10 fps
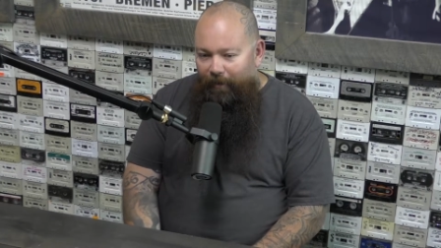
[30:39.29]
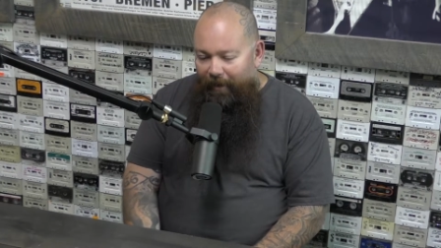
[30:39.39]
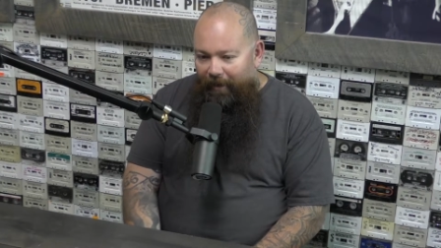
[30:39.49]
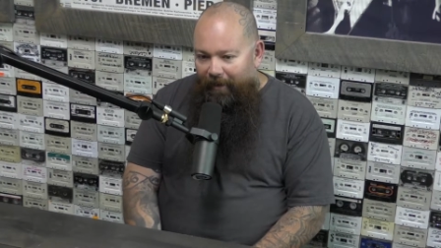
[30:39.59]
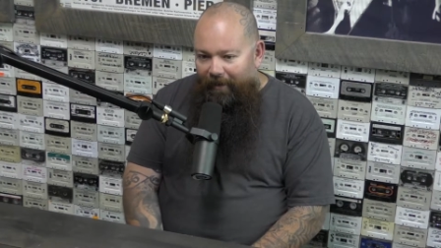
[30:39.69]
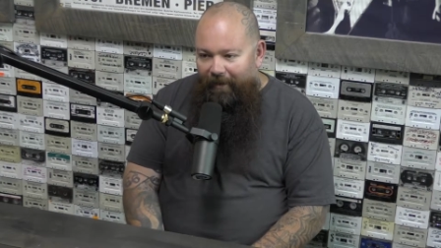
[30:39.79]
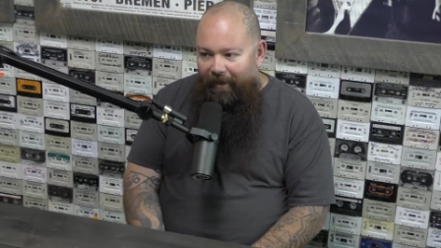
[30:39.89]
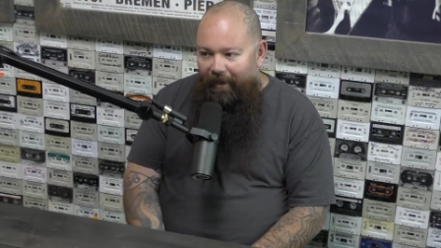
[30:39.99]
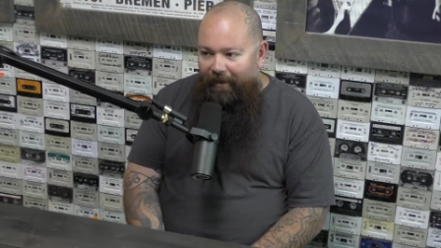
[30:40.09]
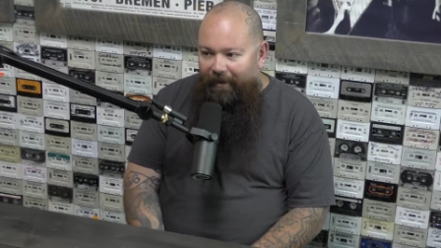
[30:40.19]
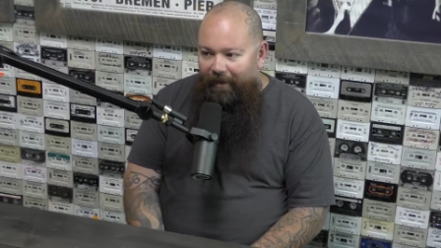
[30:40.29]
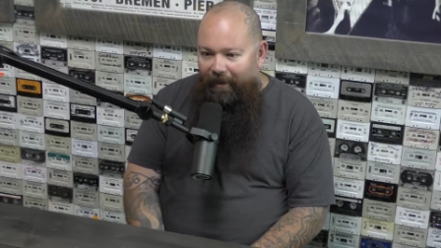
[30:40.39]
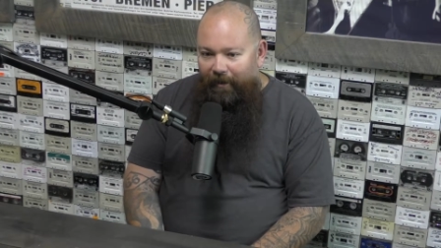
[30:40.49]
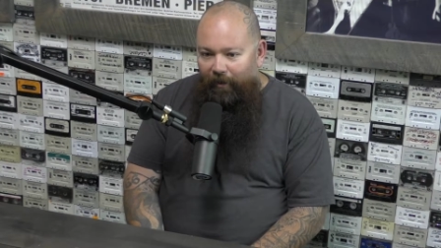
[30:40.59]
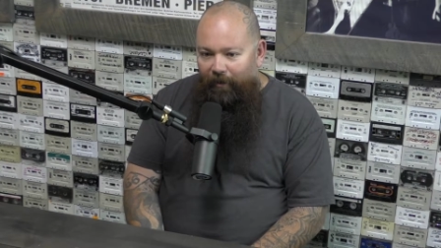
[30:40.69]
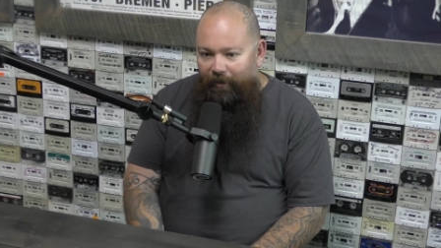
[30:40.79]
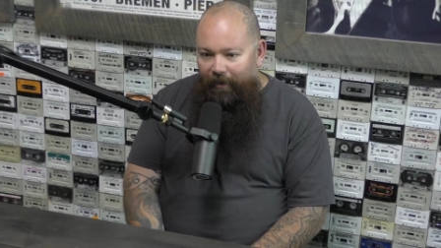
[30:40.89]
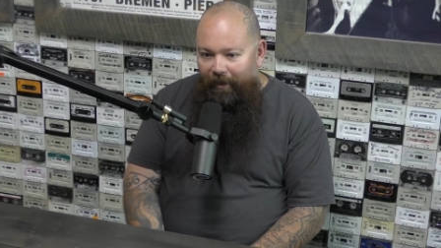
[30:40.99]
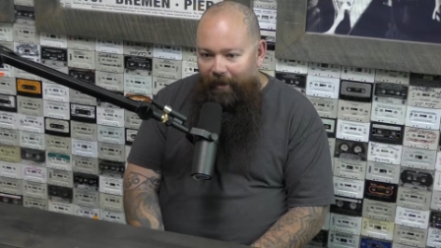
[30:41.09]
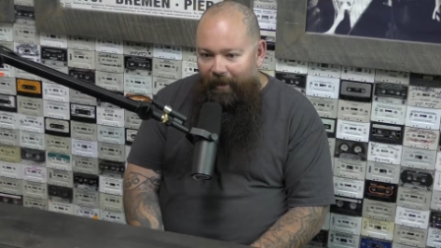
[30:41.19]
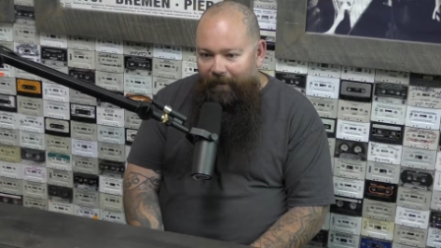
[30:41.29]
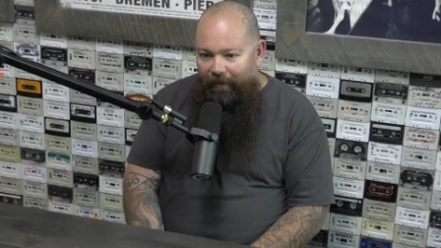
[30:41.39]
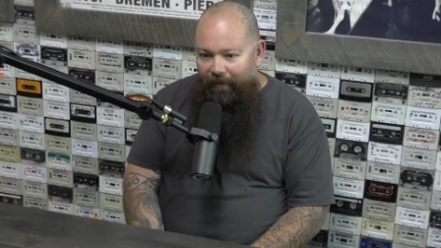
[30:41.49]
me, that's larger than life.